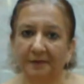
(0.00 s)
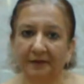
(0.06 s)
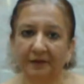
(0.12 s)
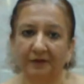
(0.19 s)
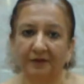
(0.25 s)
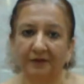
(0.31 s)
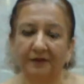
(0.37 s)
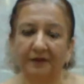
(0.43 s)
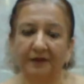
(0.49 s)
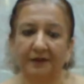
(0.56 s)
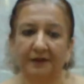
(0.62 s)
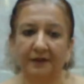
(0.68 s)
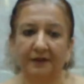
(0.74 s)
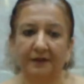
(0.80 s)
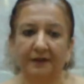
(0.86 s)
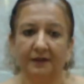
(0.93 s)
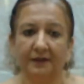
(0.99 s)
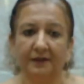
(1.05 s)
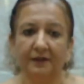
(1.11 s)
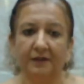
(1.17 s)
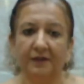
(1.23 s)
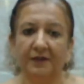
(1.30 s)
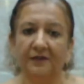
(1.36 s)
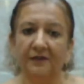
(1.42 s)
at all.
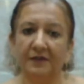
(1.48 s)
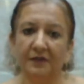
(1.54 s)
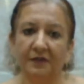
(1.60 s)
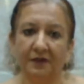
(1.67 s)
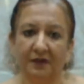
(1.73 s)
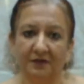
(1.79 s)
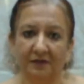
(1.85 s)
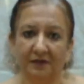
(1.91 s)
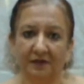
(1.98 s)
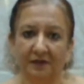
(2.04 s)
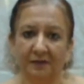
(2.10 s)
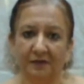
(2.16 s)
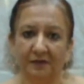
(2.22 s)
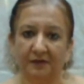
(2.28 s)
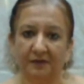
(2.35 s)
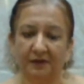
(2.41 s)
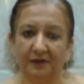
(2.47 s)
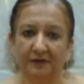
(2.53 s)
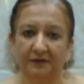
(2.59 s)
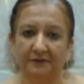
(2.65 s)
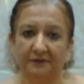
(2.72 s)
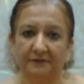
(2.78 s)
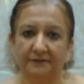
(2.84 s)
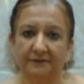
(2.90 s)
whatever you're comfortable with.
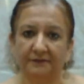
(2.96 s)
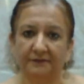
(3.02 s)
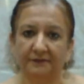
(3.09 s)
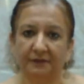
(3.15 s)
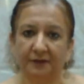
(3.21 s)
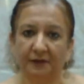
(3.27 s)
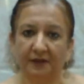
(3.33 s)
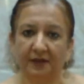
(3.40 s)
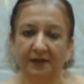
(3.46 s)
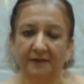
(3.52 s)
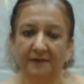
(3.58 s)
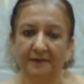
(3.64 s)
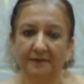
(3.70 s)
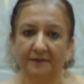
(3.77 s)
Okay.